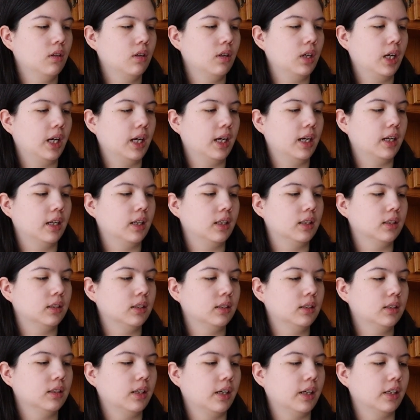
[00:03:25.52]

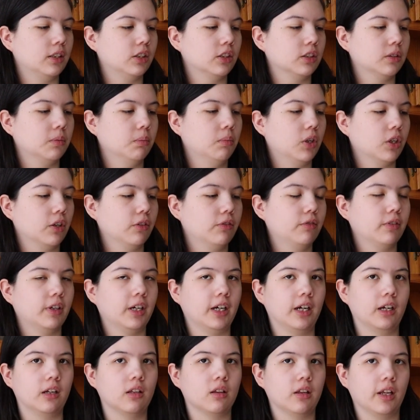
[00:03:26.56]
and I just
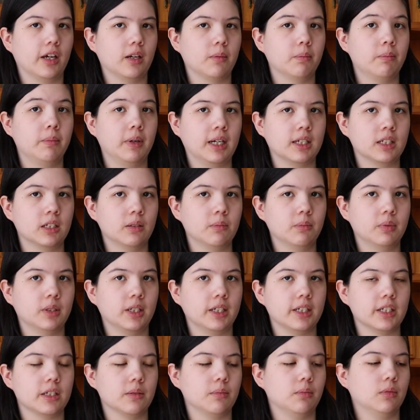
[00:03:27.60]
modified like button
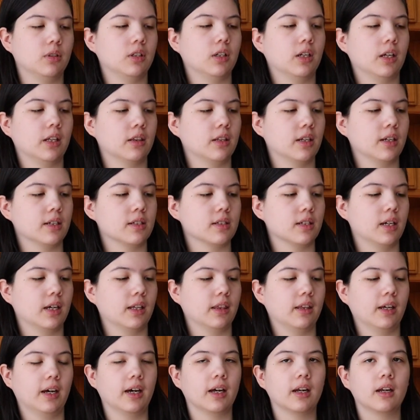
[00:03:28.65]
placement and things like
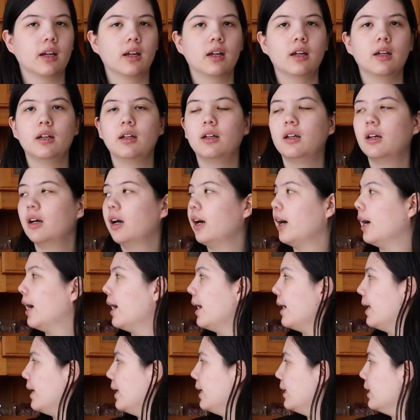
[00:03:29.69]
that.
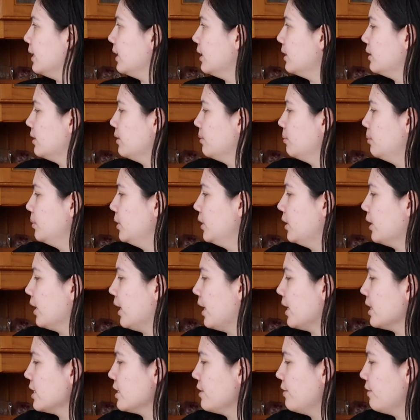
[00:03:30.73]
I put
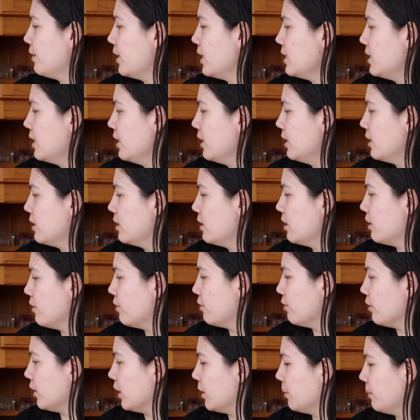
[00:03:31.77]
interfacing into the
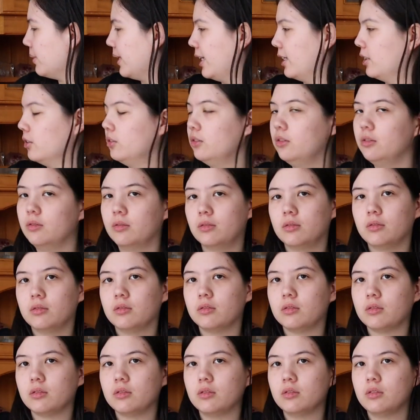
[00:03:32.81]
front panel,
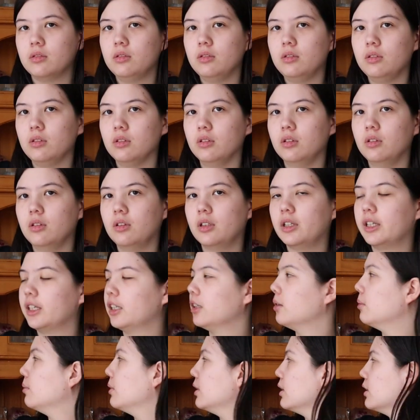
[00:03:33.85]

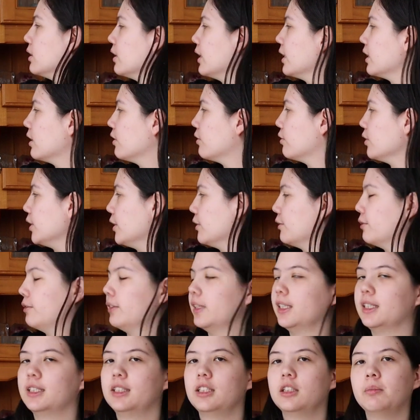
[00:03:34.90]
into like the front
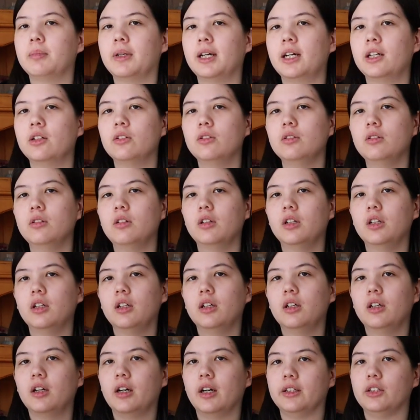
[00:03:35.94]
facing panel.
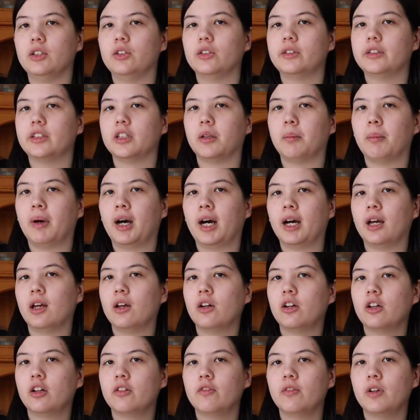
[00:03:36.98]
I used some
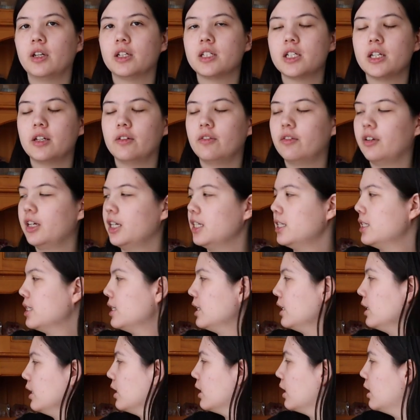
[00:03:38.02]
iron-on
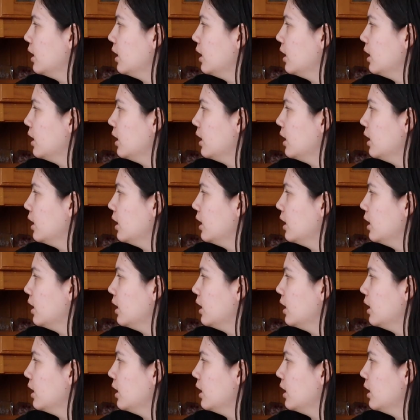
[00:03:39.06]
interfacing